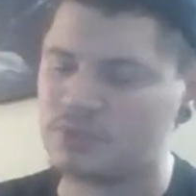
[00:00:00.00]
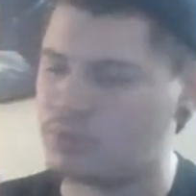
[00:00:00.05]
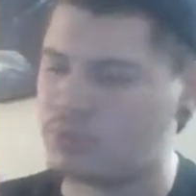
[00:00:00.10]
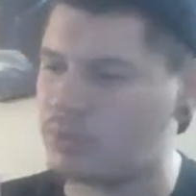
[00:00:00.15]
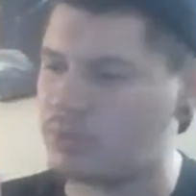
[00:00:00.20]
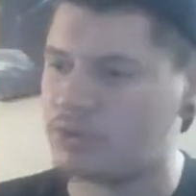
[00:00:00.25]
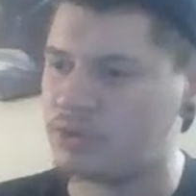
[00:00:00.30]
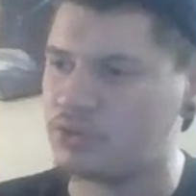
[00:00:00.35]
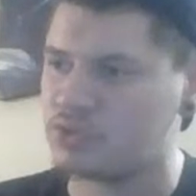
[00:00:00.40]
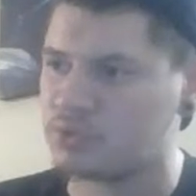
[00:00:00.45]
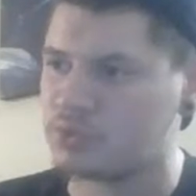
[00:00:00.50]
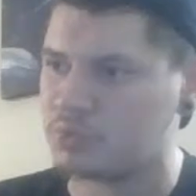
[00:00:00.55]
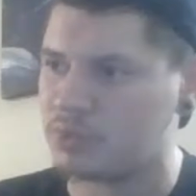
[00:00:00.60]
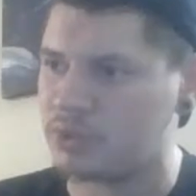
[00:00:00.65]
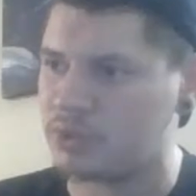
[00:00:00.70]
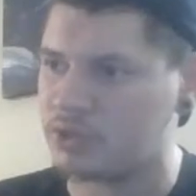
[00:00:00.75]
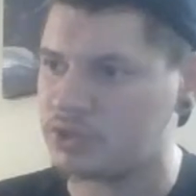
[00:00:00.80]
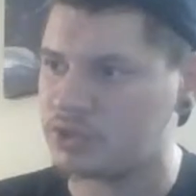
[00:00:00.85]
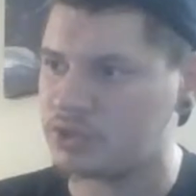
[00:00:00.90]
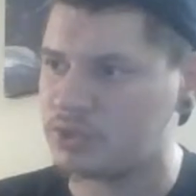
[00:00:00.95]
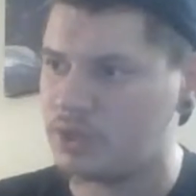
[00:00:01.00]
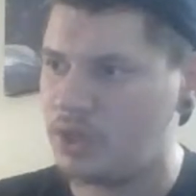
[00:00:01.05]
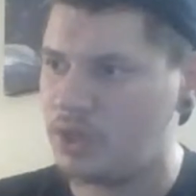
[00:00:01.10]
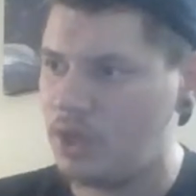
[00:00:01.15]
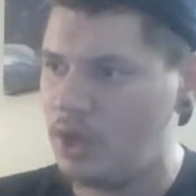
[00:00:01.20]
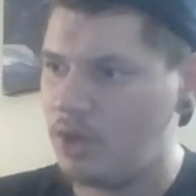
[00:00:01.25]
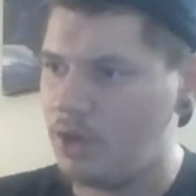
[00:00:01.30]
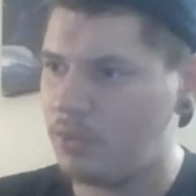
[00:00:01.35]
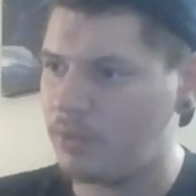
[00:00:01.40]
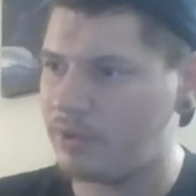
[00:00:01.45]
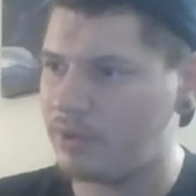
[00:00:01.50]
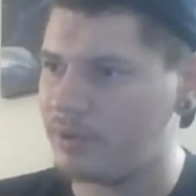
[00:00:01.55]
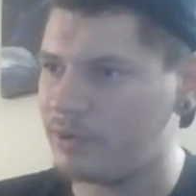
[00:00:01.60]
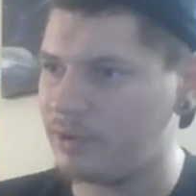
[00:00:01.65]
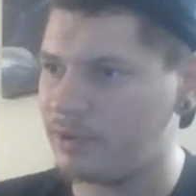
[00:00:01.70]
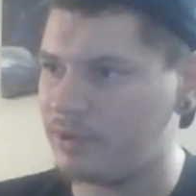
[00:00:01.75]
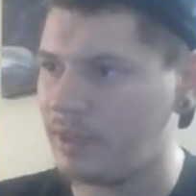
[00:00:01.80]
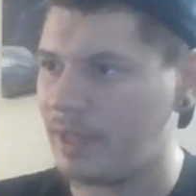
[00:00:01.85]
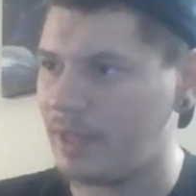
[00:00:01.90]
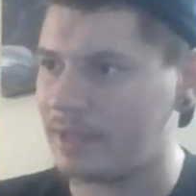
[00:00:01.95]
one of those words where
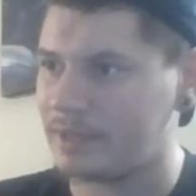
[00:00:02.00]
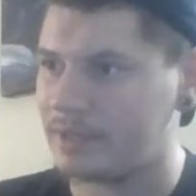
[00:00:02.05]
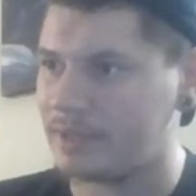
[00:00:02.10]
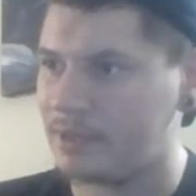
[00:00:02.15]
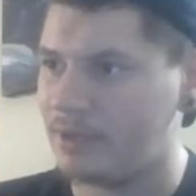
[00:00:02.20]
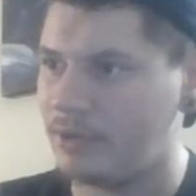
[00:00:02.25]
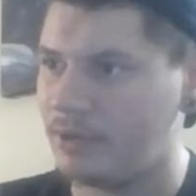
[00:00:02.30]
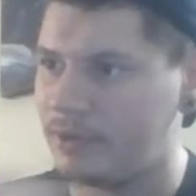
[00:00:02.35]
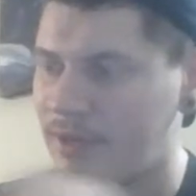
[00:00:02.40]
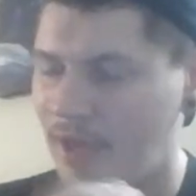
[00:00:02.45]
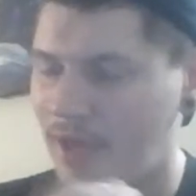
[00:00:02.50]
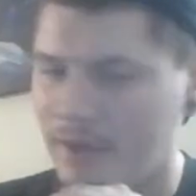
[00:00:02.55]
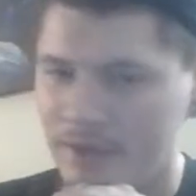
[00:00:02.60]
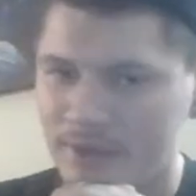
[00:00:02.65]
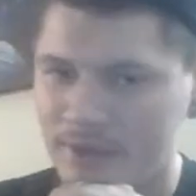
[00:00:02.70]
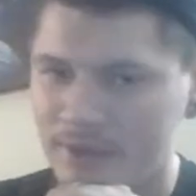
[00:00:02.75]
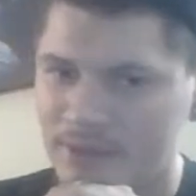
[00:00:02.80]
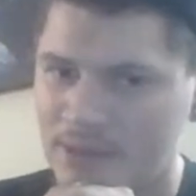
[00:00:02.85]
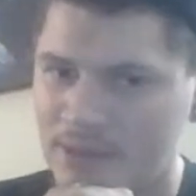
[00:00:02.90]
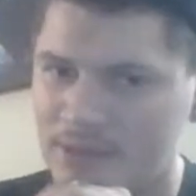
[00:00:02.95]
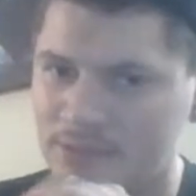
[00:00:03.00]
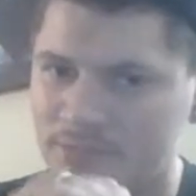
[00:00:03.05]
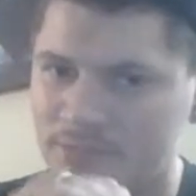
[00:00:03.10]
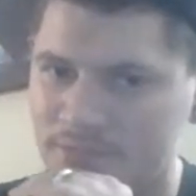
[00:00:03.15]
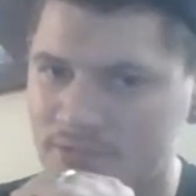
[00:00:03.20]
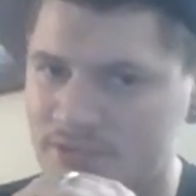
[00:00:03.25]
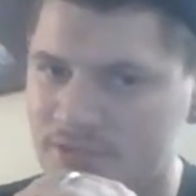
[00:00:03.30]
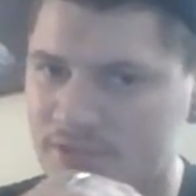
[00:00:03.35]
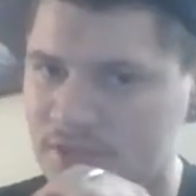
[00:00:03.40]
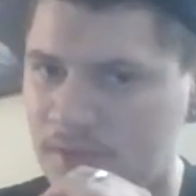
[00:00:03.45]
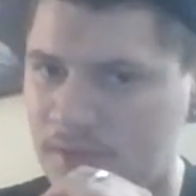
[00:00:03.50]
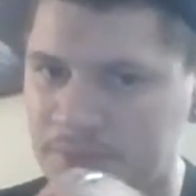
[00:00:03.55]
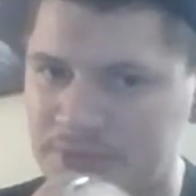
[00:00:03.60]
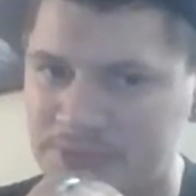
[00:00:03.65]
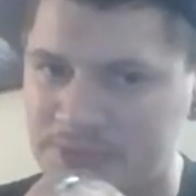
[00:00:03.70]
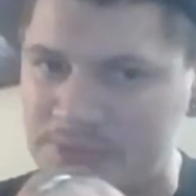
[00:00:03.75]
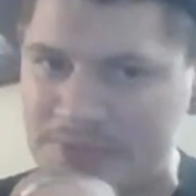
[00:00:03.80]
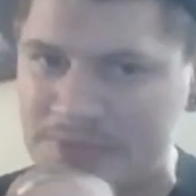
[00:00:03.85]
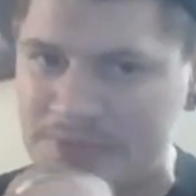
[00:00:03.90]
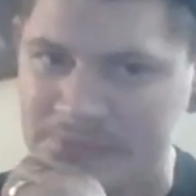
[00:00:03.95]
you're like, oh yeah, hey,
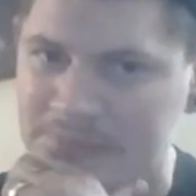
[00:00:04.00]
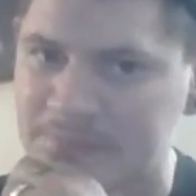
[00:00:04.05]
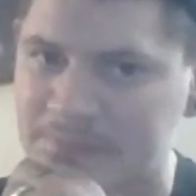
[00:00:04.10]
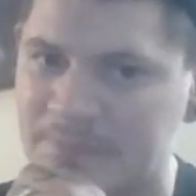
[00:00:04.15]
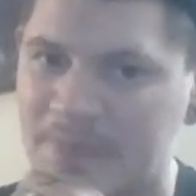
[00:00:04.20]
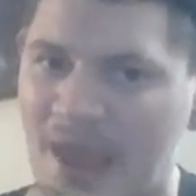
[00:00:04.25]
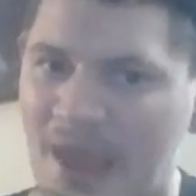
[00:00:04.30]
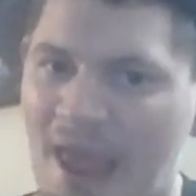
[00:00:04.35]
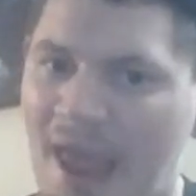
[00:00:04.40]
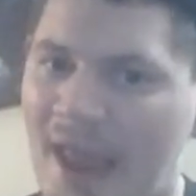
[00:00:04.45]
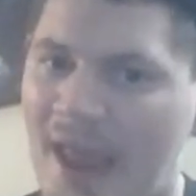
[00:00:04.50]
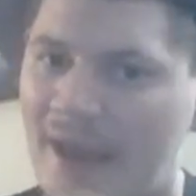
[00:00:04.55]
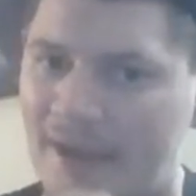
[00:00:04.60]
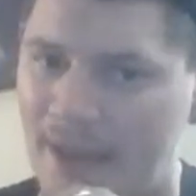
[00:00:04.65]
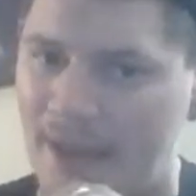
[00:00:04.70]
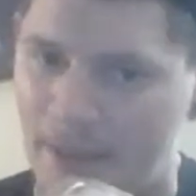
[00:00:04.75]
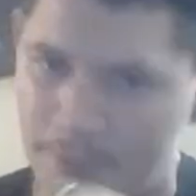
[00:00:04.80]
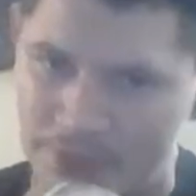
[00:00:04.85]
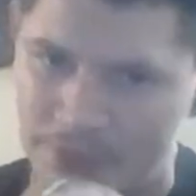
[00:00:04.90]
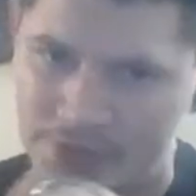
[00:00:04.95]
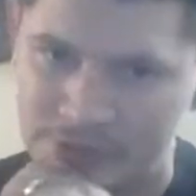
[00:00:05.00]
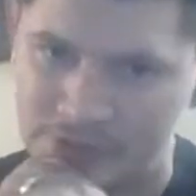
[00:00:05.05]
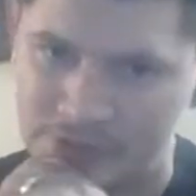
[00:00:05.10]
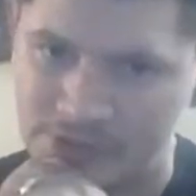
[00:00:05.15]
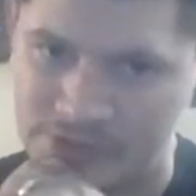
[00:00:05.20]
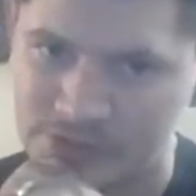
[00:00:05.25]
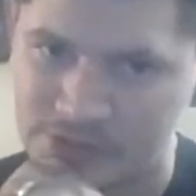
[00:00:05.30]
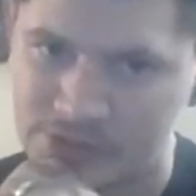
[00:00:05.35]
something bad happened to these